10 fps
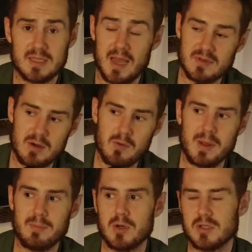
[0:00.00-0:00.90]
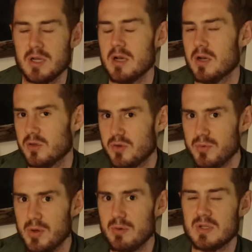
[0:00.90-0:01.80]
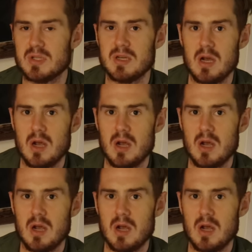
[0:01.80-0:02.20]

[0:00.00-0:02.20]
slaves that would be put to use